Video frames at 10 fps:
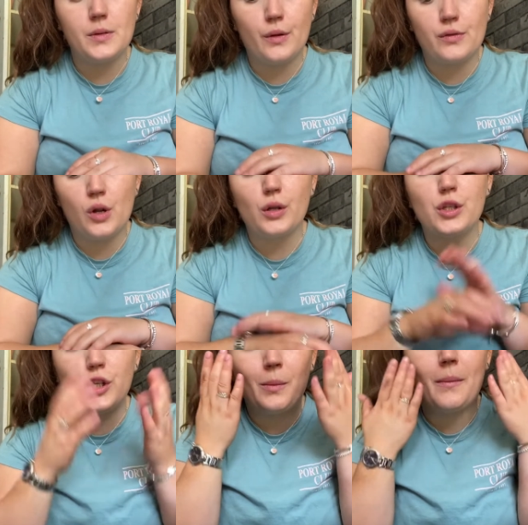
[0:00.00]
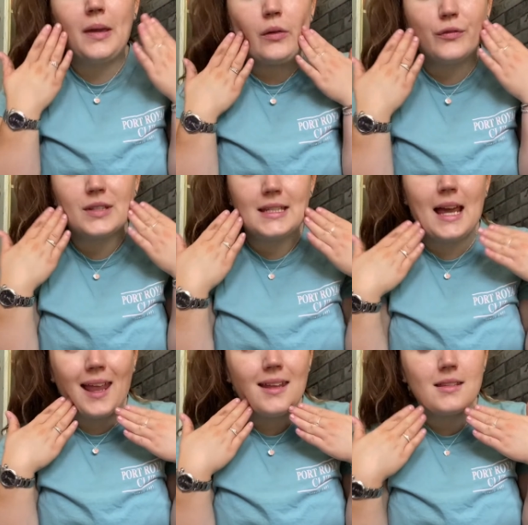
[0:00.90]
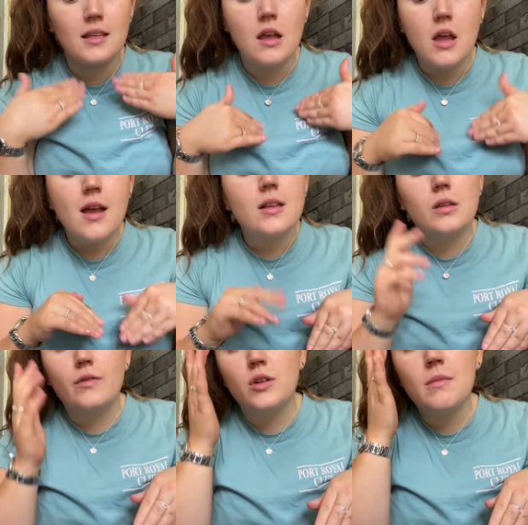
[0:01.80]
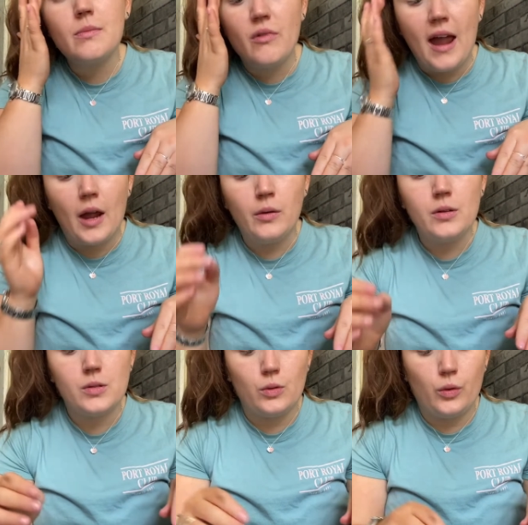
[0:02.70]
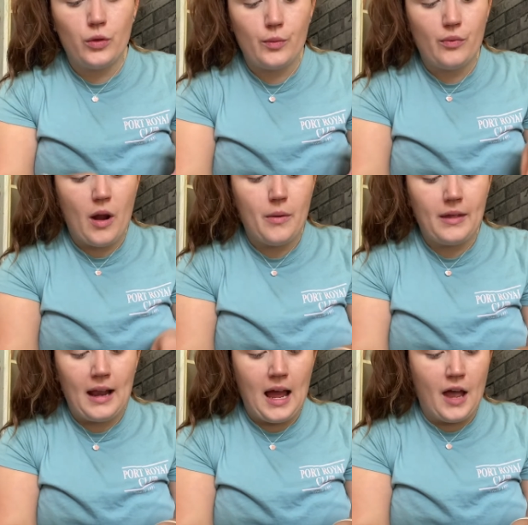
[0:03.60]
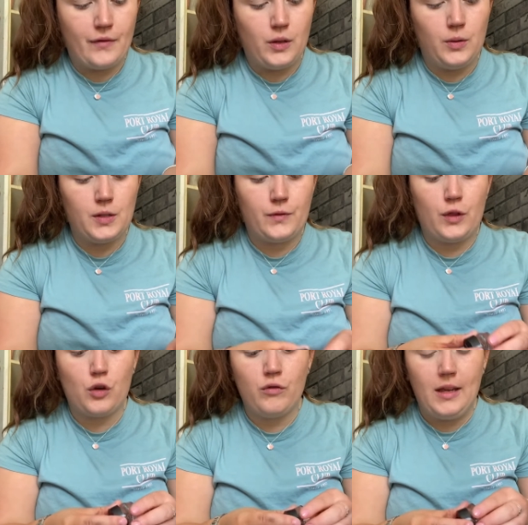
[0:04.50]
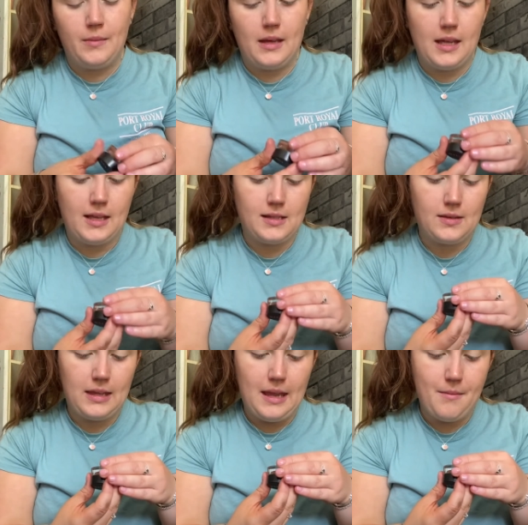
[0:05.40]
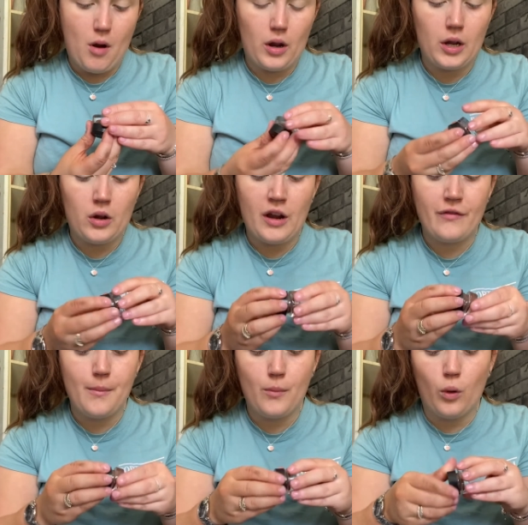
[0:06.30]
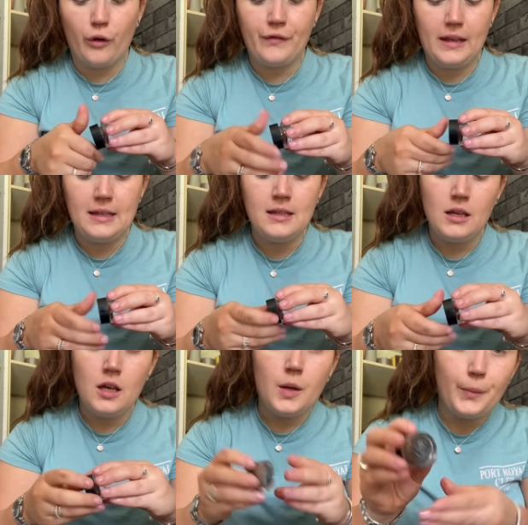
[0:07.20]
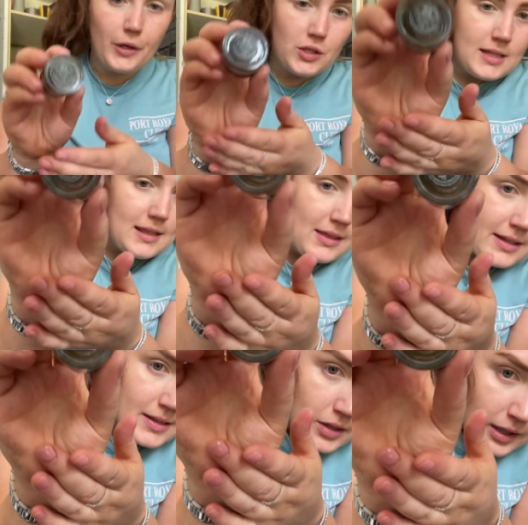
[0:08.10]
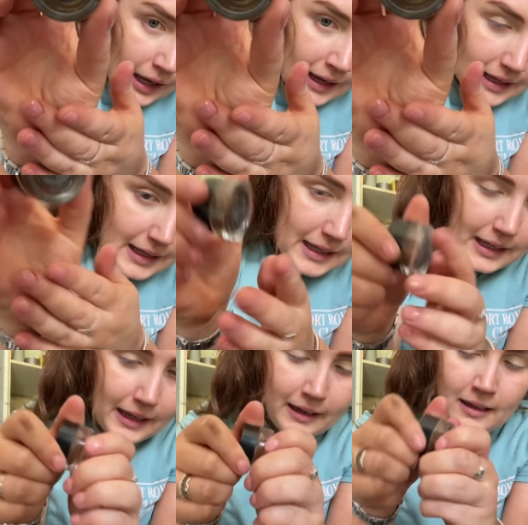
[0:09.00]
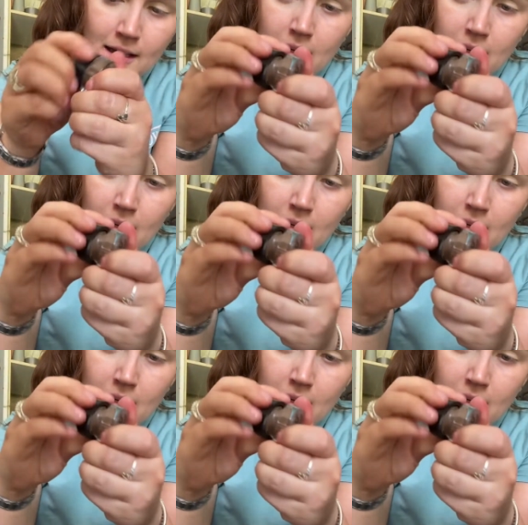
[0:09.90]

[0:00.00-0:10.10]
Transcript: So I've started to do my makeup for tonight. So I've done my brow. So the brow that I have used for the cream is the marker colour from Morphe, which is this colour here.